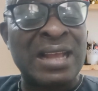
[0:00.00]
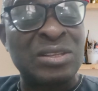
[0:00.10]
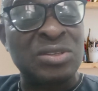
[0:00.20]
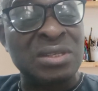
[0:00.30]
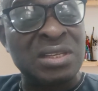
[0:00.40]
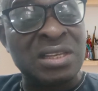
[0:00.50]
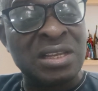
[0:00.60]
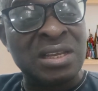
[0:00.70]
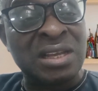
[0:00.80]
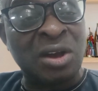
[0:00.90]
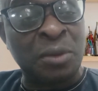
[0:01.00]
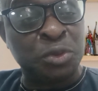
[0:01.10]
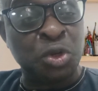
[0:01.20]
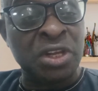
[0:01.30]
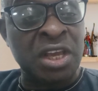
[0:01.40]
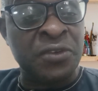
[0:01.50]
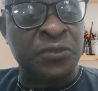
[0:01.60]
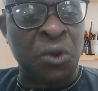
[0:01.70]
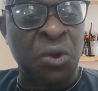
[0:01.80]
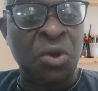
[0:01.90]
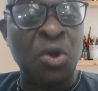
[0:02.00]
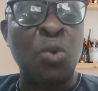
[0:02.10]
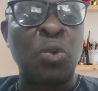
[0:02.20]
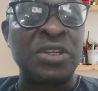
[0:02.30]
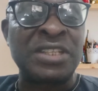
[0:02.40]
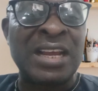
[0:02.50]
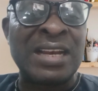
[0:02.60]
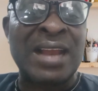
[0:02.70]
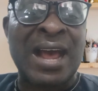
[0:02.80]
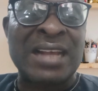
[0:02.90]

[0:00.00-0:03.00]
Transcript: that option A4 was then